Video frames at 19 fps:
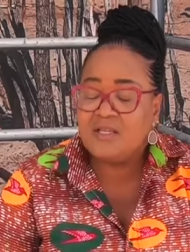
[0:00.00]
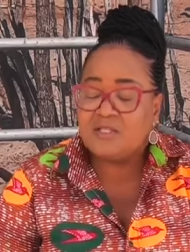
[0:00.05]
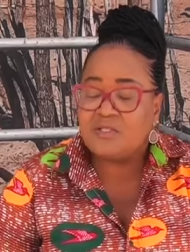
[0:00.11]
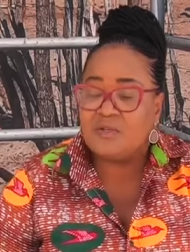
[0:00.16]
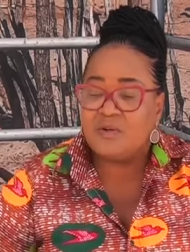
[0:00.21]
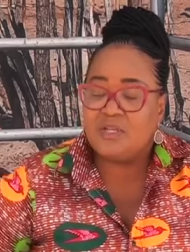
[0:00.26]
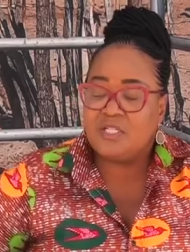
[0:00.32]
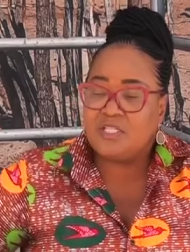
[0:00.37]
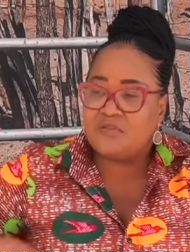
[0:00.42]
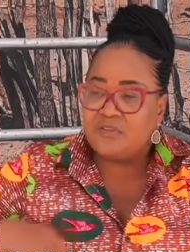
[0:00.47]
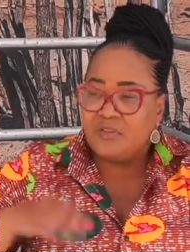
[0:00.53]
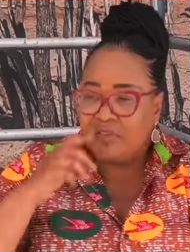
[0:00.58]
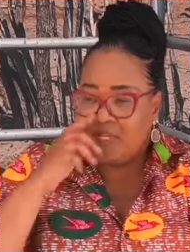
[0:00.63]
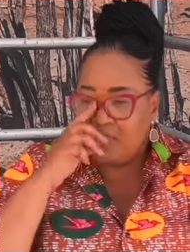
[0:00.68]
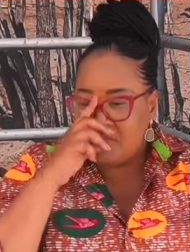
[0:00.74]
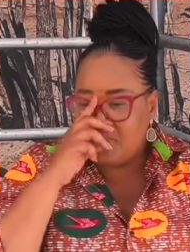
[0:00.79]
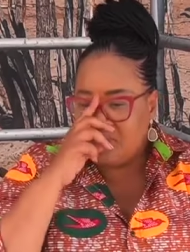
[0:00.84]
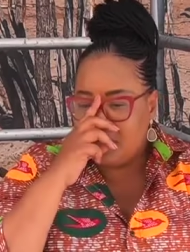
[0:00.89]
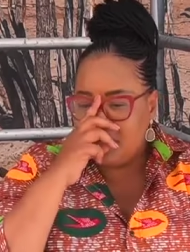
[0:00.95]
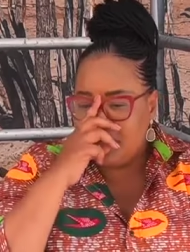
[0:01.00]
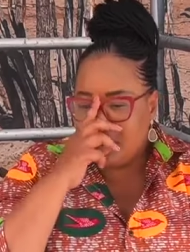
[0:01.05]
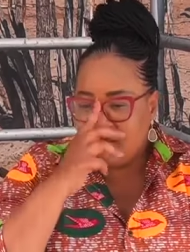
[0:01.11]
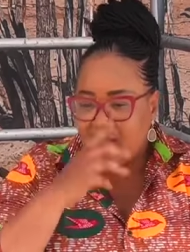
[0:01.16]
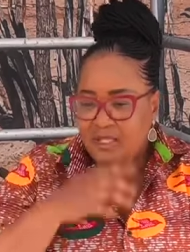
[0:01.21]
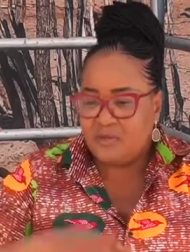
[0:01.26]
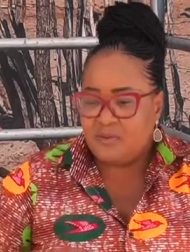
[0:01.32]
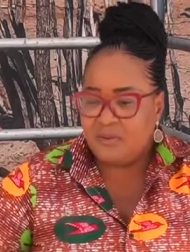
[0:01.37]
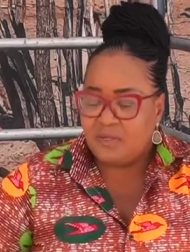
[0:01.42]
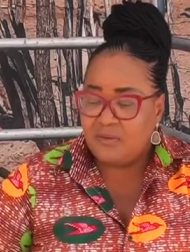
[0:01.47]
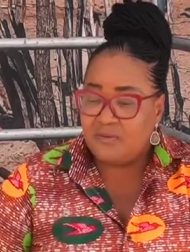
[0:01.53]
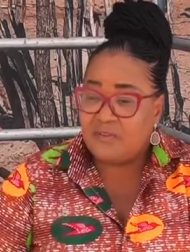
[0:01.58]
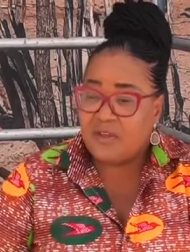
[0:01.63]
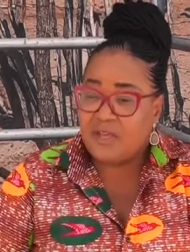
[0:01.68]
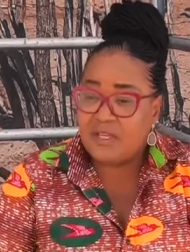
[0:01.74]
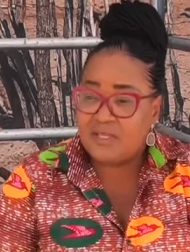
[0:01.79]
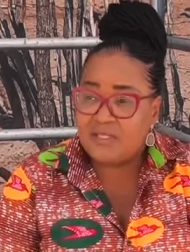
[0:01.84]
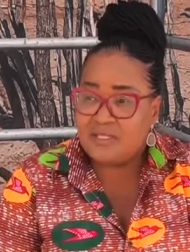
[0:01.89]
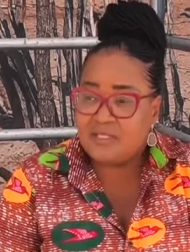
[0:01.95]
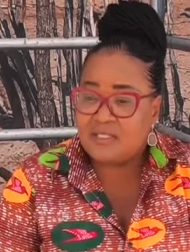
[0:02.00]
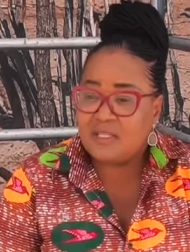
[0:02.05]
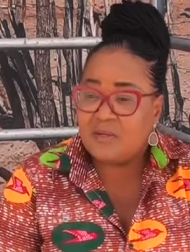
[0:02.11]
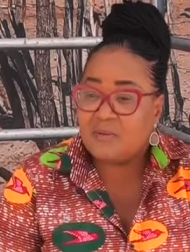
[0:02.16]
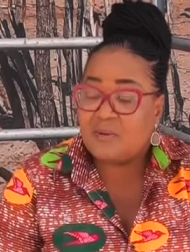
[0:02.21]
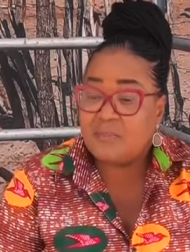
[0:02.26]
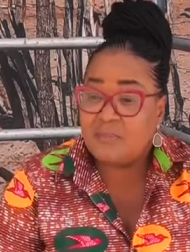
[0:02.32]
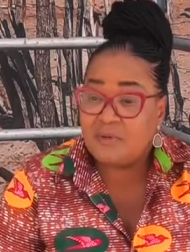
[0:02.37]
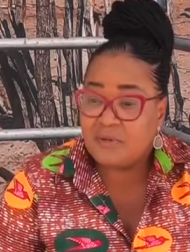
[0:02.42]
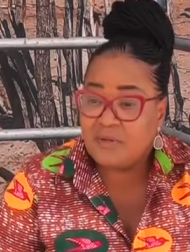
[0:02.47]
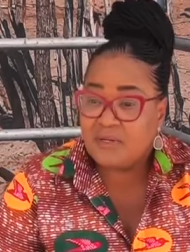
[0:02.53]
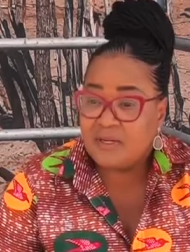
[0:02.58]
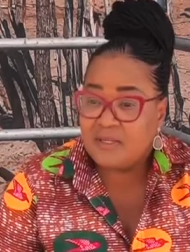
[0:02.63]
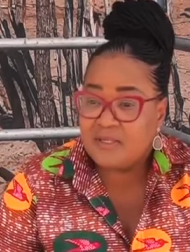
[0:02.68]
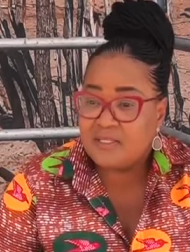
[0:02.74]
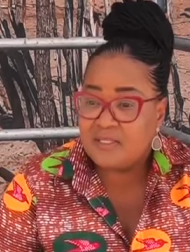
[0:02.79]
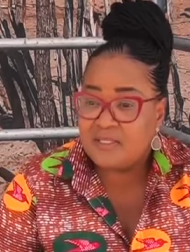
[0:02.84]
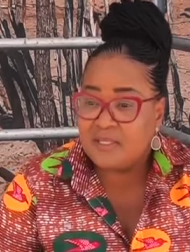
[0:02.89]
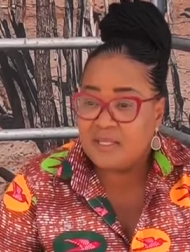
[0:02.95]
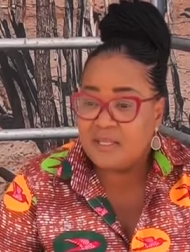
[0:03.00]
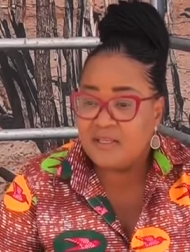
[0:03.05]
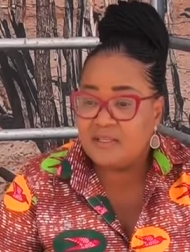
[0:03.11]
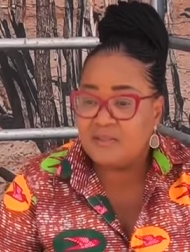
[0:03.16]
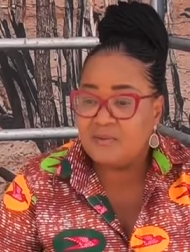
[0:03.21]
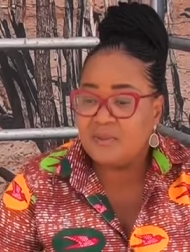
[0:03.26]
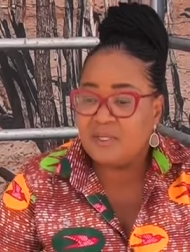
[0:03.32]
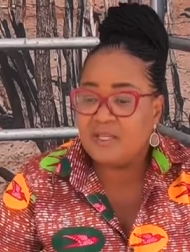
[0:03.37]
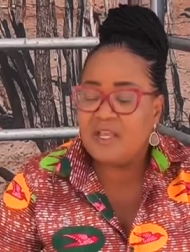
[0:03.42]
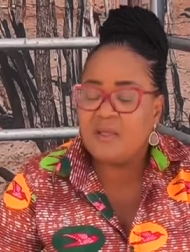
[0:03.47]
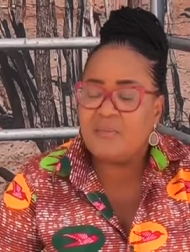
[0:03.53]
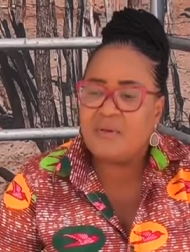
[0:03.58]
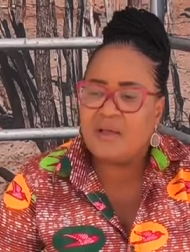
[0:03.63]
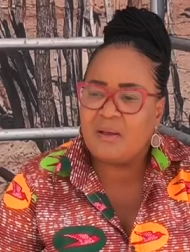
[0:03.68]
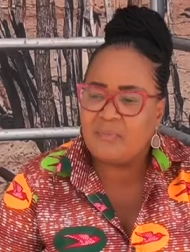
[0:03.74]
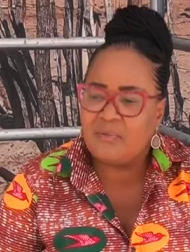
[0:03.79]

So it's for that reason that we revised our products and we came